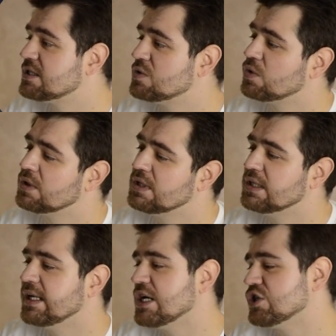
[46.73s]
one of the
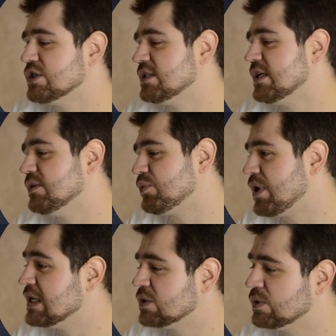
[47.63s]
indications that the
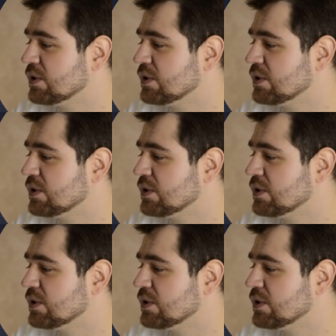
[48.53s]
price